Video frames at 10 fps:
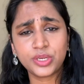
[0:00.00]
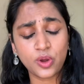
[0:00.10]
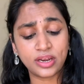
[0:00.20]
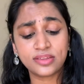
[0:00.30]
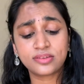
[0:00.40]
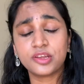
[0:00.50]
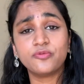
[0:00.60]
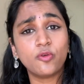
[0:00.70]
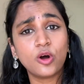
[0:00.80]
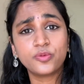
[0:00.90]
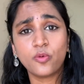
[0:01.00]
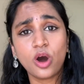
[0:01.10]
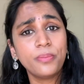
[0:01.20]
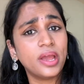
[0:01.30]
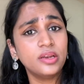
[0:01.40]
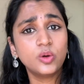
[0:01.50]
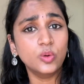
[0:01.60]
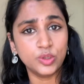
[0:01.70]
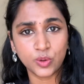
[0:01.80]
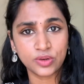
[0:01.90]
you understand what warm and cool
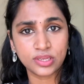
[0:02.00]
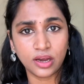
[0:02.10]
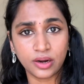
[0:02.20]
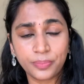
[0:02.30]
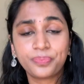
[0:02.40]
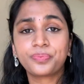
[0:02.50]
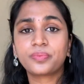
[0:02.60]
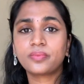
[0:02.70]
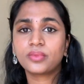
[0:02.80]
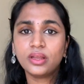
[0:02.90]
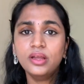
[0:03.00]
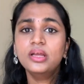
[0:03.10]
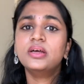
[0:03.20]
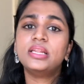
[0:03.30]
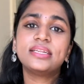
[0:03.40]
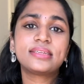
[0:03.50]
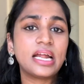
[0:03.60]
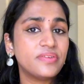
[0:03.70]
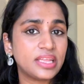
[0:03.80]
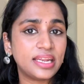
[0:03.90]
tones are. Let's start
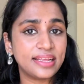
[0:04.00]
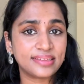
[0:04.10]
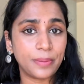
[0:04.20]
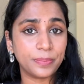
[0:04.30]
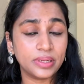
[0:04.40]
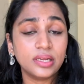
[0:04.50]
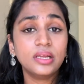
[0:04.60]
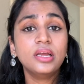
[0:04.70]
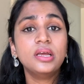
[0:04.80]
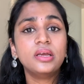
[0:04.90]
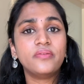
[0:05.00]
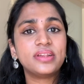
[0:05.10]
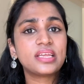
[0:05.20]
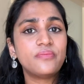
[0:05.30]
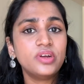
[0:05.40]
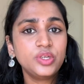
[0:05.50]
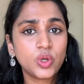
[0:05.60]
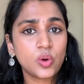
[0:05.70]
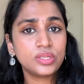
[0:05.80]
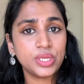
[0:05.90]
with an example. When someone
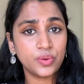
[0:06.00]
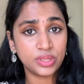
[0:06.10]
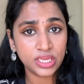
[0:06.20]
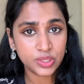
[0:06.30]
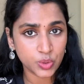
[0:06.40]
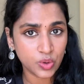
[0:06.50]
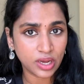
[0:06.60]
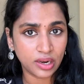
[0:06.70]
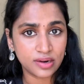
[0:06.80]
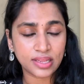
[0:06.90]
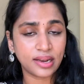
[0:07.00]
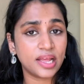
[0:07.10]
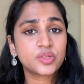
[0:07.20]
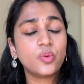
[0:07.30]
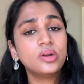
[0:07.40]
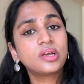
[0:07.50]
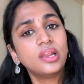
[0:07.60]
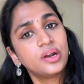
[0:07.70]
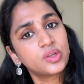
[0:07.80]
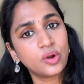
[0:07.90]
shows you these two colors and asks what
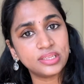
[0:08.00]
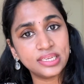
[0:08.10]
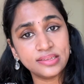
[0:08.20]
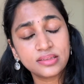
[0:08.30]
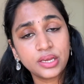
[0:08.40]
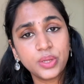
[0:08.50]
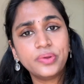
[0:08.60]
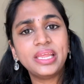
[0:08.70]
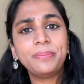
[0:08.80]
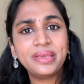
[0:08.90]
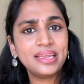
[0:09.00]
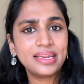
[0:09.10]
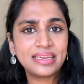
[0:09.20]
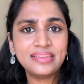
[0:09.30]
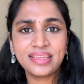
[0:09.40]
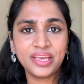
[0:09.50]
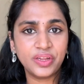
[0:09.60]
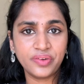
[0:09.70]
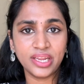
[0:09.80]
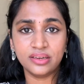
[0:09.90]
colors are these, you will immediately say
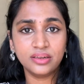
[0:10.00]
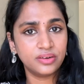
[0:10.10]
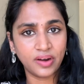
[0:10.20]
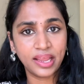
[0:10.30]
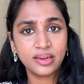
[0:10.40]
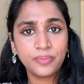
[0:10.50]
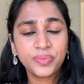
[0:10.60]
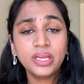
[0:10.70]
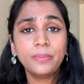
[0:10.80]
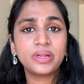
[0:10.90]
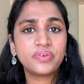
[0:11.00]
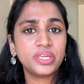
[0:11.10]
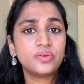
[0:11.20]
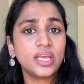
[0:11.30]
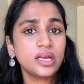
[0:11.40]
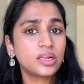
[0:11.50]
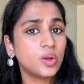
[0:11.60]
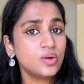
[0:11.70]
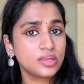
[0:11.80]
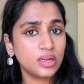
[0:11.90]
green, right? But when you take a
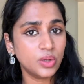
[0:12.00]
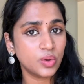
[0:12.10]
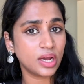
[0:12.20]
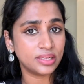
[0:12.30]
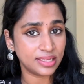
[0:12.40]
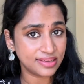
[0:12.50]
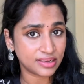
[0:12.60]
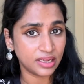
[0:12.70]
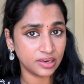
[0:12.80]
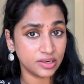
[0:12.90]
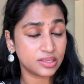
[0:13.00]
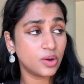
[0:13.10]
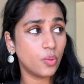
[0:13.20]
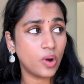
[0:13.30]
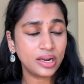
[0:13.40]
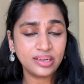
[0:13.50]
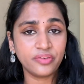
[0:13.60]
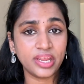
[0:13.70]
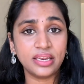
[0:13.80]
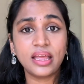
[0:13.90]
closer look at these colors, one
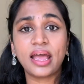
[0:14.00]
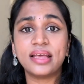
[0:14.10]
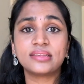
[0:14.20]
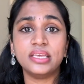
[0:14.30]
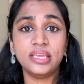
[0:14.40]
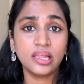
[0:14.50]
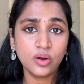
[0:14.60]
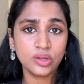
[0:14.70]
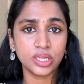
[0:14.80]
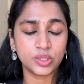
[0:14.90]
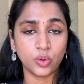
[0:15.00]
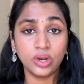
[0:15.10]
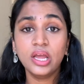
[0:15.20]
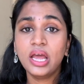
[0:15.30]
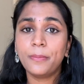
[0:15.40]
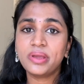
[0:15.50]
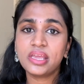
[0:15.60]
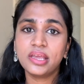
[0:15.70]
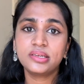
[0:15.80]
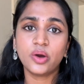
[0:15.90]
green has a yellow undertone, making
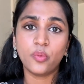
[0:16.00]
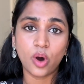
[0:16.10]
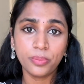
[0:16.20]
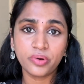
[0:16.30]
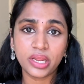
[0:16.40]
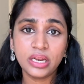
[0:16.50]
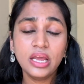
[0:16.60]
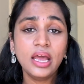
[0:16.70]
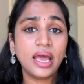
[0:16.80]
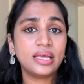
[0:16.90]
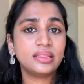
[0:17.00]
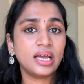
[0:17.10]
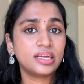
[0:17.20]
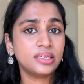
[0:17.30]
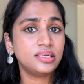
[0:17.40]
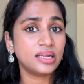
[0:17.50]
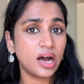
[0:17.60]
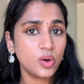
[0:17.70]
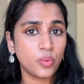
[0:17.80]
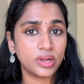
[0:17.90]
it a warm green, and the other
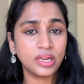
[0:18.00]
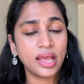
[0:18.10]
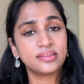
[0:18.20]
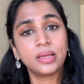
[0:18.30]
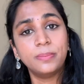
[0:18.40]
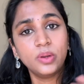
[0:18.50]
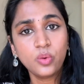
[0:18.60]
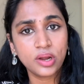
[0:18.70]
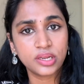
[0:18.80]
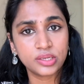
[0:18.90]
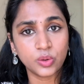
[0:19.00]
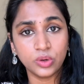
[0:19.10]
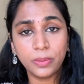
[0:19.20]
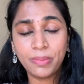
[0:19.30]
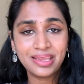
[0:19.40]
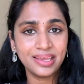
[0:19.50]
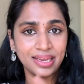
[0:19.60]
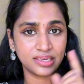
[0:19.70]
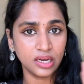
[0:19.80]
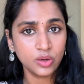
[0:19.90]
dark one has a blue undertone, making
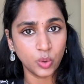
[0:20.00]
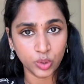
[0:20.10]
it a cool